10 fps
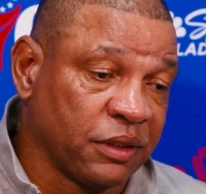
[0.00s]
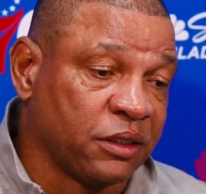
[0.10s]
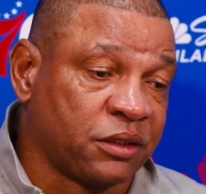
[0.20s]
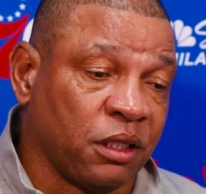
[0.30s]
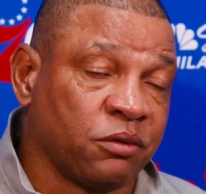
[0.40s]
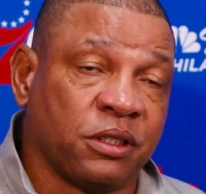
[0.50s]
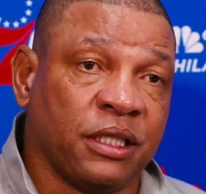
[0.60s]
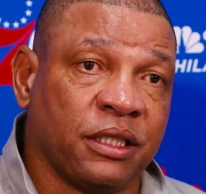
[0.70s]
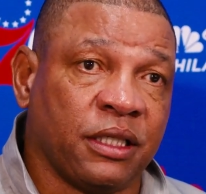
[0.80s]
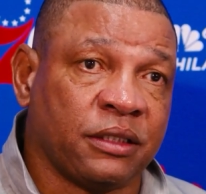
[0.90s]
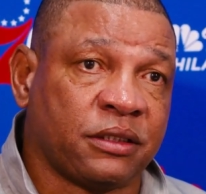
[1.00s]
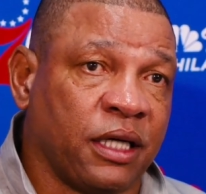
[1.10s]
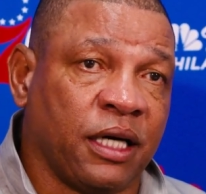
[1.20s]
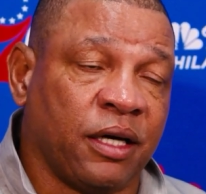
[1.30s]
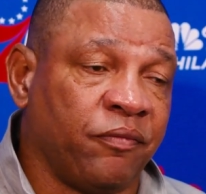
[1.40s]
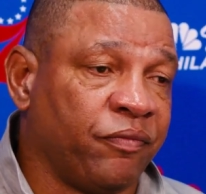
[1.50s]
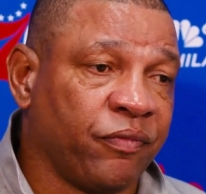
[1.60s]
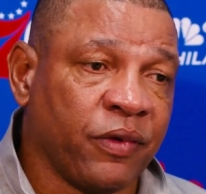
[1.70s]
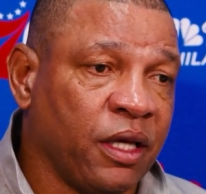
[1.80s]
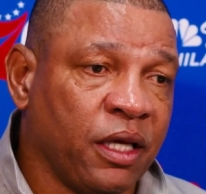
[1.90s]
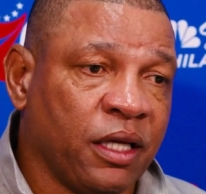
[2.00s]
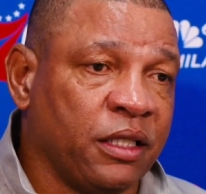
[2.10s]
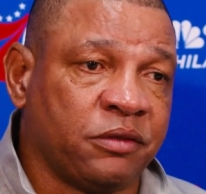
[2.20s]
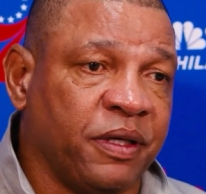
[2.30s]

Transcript: It's so good. It's he's